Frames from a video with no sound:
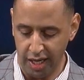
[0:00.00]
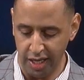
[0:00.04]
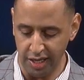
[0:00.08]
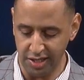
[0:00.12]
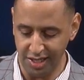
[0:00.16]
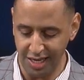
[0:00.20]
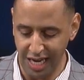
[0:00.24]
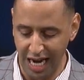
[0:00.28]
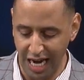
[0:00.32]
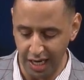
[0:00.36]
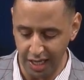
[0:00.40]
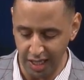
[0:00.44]
is
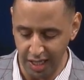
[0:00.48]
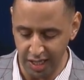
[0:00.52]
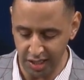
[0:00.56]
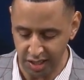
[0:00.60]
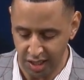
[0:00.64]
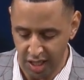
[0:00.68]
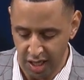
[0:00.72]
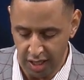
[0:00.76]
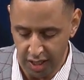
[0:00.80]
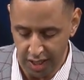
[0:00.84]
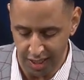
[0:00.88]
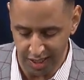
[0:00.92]
not, is,
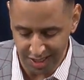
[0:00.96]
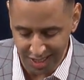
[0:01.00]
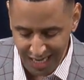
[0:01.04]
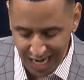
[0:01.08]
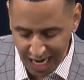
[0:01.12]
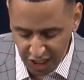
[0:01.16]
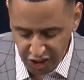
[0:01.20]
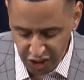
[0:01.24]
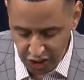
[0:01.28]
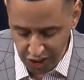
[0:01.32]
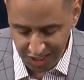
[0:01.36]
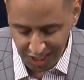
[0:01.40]
is
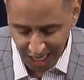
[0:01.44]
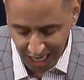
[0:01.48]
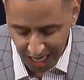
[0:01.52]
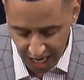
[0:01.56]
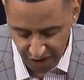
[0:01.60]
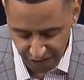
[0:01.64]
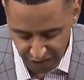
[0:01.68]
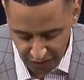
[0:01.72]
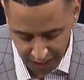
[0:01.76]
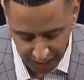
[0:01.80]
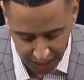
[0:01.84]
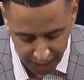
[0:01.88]
not just
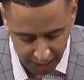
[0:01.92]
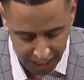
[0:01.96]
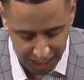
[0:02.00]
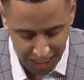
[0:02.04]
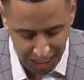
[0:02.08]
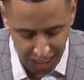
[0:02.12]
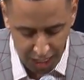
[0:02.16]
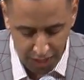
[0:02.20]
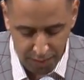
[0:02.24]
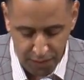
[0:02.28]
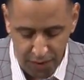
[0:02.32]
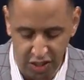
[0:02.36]
having an
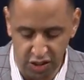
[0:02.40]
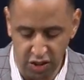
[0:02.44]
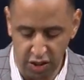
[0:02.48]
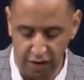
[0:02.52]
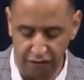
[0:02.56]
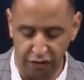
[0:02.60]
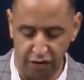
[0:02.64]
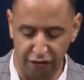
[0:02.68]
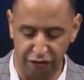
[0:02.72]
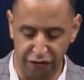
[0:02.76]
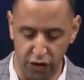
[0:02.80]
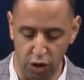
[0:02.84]
image
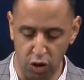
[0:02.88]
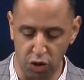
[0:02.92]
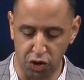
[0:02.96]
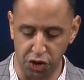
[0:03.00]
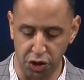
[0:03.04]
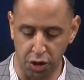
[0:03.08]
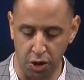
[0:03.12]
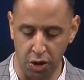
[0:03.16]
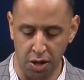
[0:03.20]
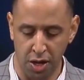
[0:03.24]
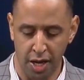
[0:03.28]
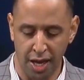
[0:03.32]
of the
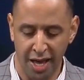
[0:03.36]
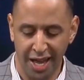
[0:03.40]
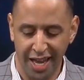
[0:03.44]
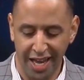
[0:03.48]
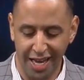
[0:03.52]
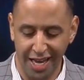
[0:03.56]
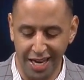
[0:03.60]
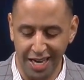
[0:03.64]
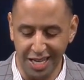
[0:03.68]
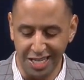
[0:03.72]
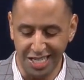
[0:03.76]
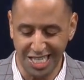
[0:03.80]
future,
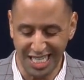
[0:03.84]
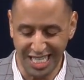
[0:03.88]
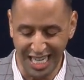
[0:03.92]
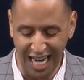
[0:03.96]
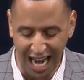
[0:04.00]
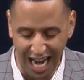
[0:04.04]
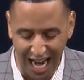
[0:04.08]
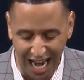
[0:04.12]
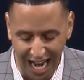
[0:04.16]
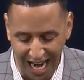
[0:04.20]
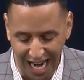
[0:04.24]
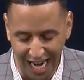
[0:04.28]
it is
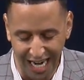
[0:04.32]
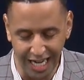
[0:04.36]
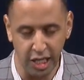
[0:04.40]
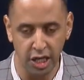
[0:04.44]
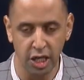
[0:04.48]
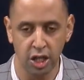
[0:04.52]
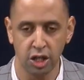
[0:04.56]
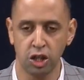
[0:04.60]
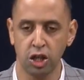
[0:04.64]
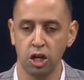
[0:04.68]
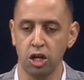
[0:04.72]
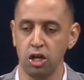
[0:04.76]
tied
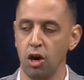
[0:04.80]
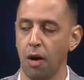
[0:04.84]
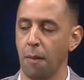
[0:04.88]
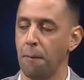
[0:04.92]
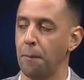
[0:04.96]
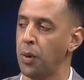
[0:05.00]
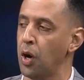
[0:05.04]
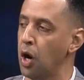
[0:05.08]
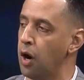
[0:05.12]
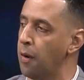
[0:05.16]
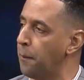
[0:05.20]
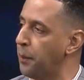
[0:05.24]
to your
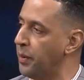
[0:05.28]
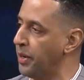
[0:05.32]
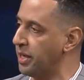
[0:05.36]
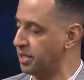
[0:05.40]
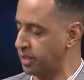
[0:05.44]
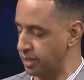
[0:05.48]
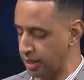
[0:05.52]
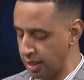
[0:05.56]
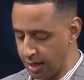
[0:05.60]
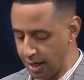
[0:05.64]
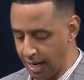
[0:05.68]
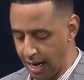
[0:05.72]

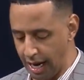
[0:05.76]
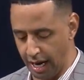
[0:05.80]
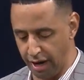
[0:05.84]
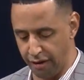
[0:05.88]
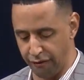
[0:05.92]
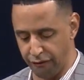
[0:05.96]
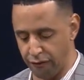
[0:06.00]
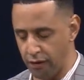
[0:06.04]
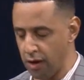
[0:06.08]
purpose in life.